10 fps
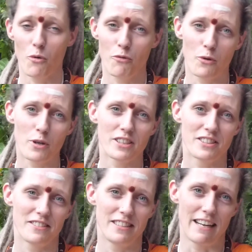Of
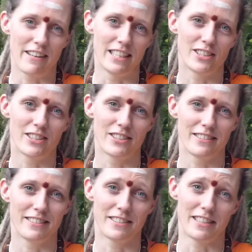course, there is
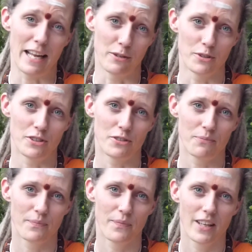the sadhus.
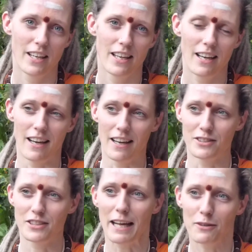
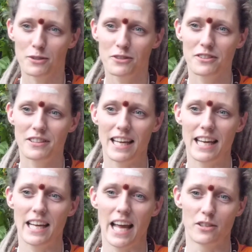Sadhus,
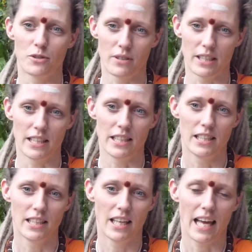they enjoy
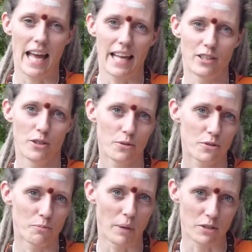and
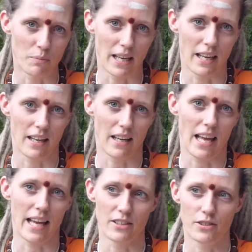use Bhasma
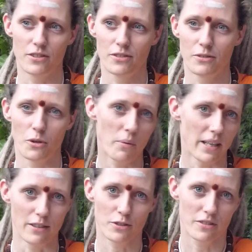as no
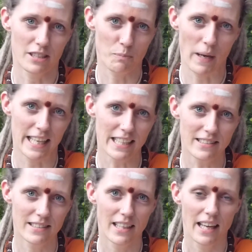one else on this planet.
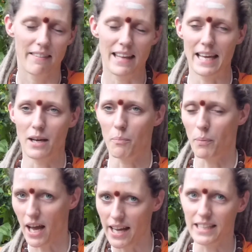They
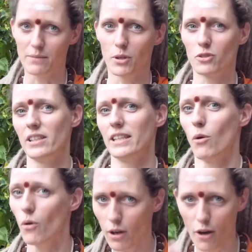apply it mostly
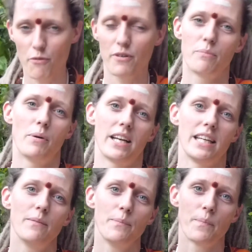all over the
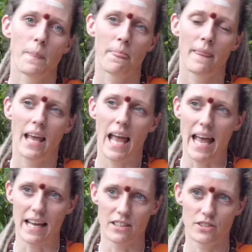body
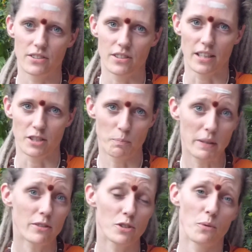as a
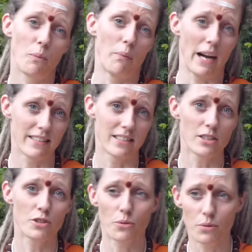spiritual
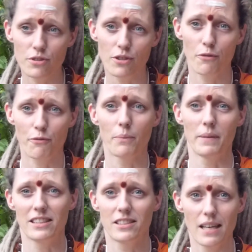practice, also from
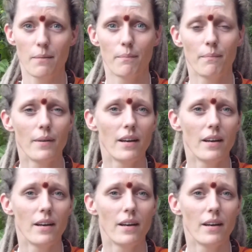that same